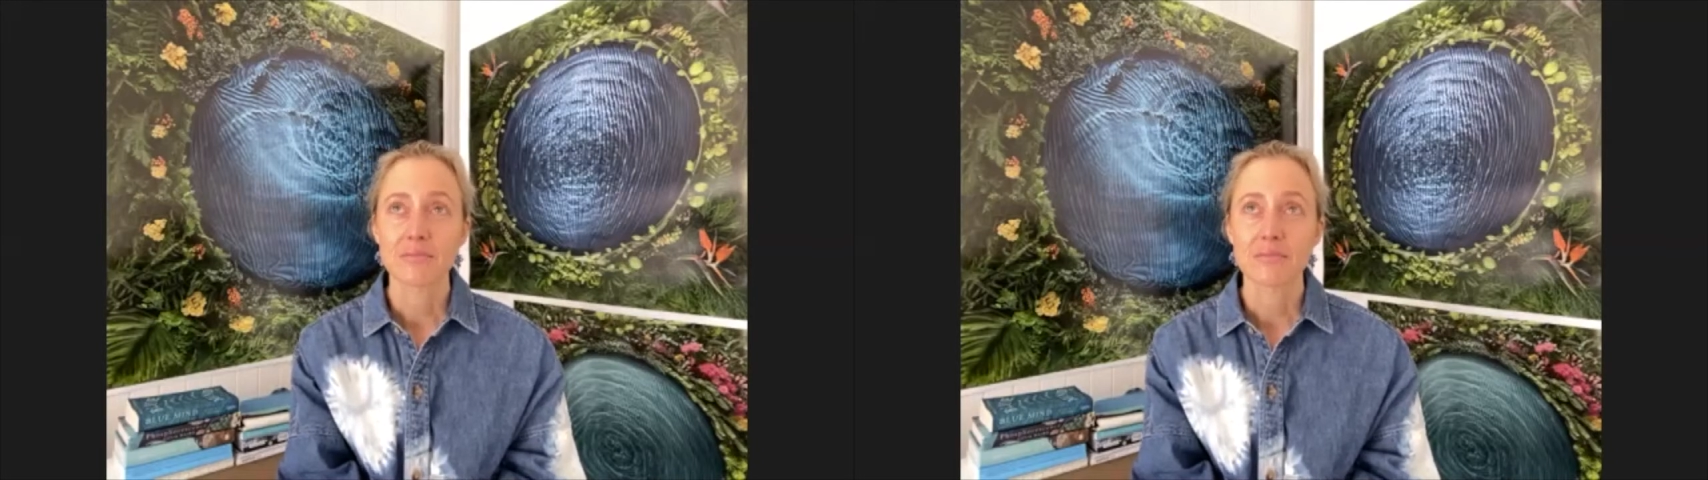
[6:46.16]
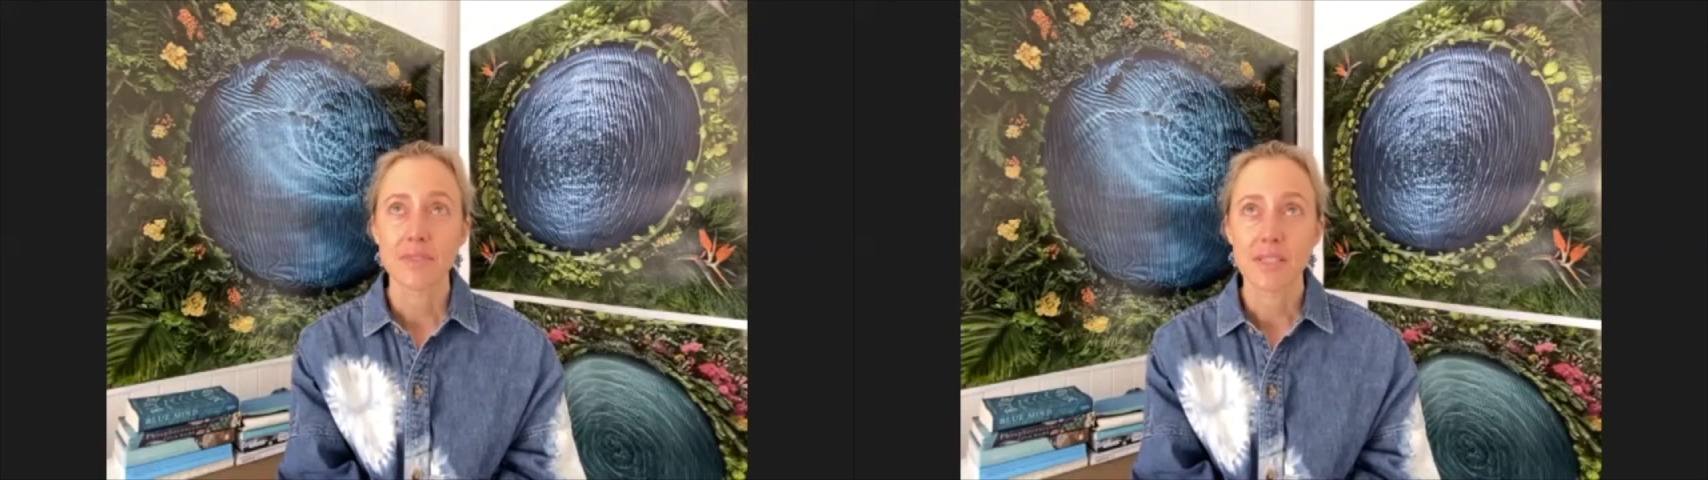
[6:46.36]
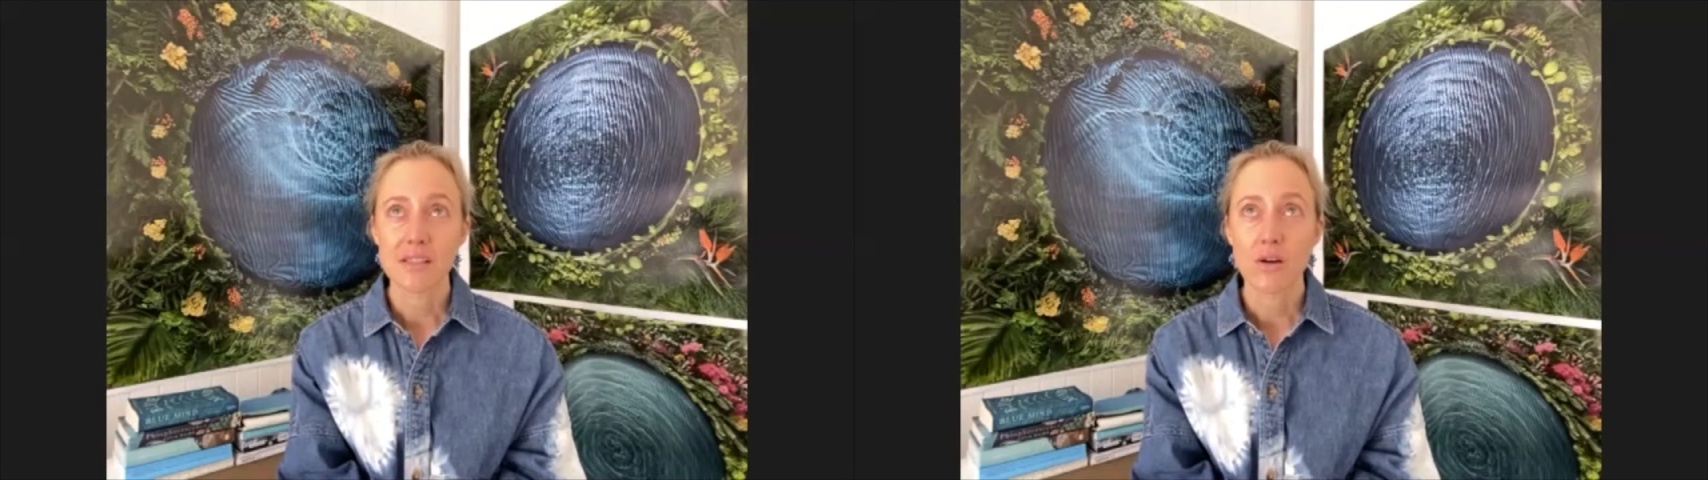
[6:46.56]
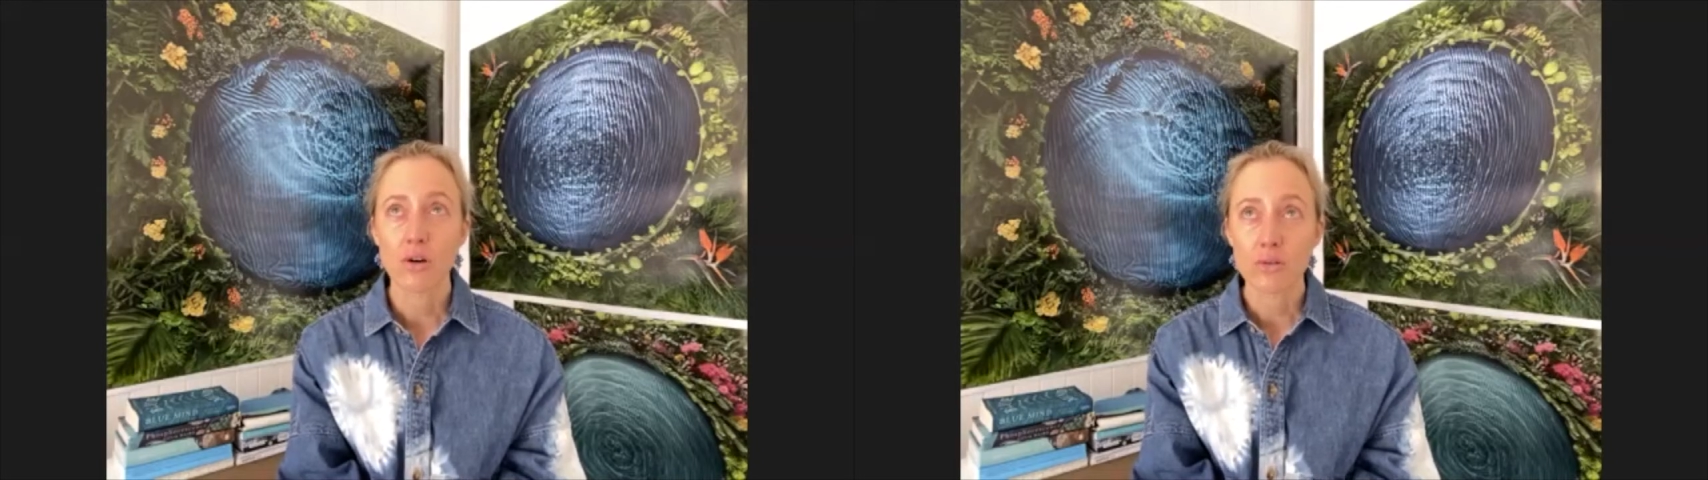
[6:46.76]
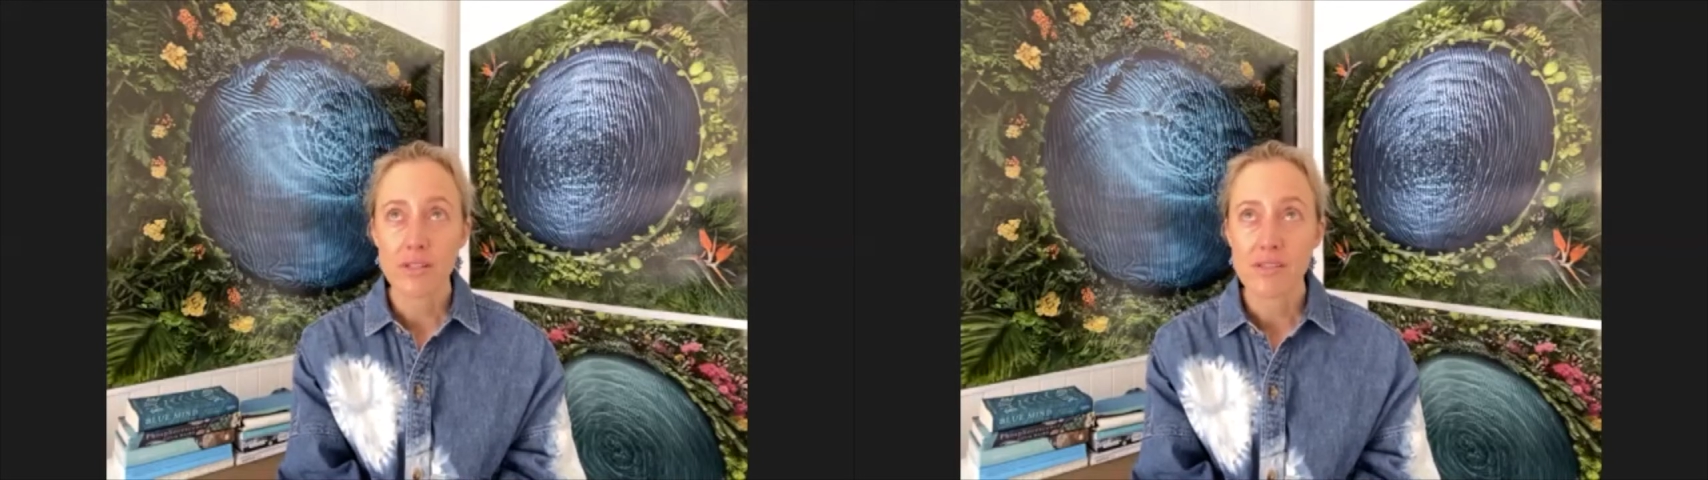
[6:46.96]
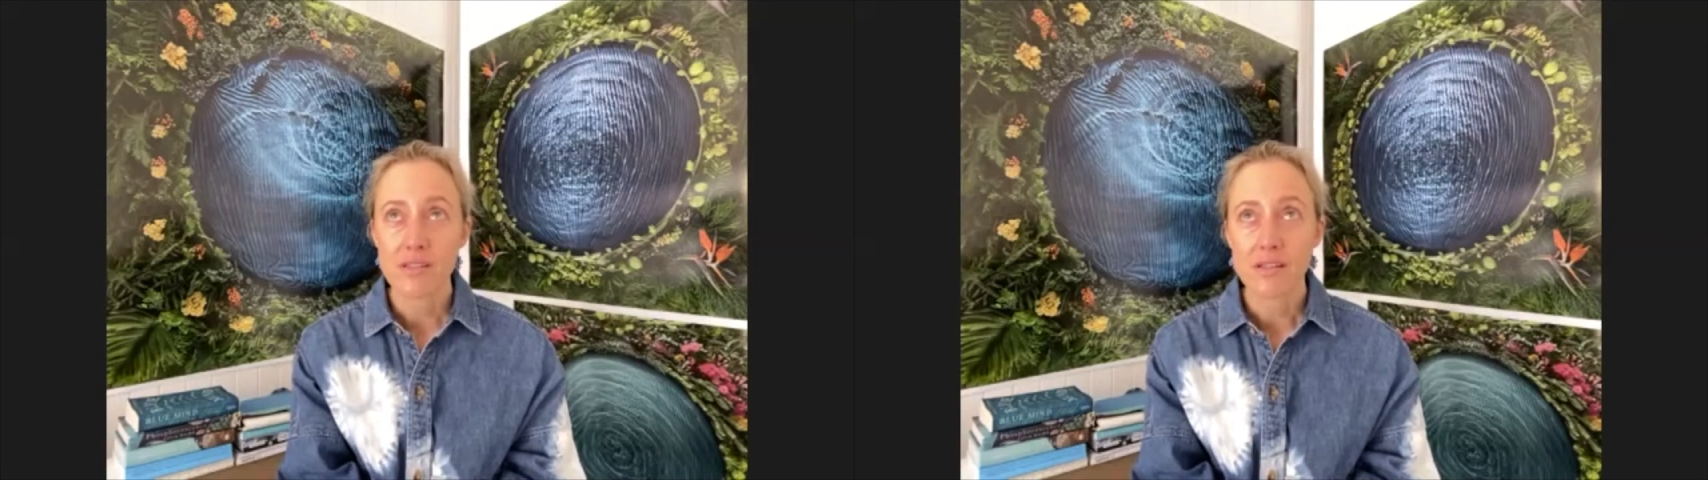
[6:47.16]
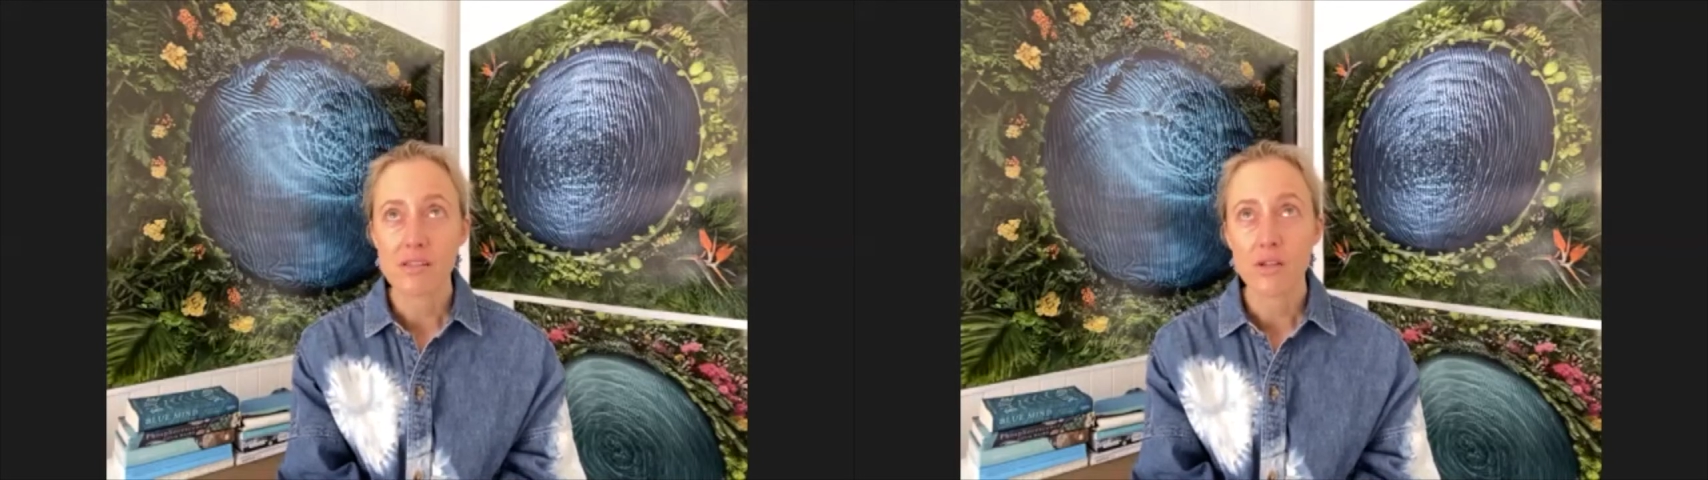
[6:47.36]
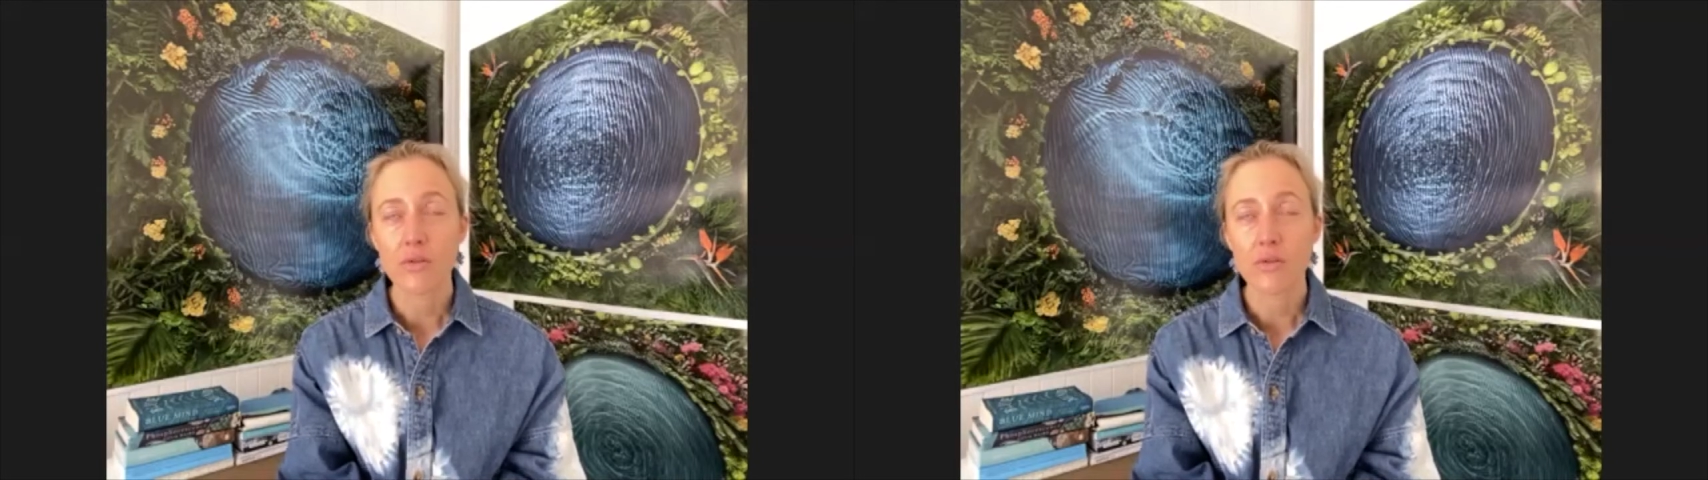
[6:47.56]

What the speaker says: There's a wholeness in the circle.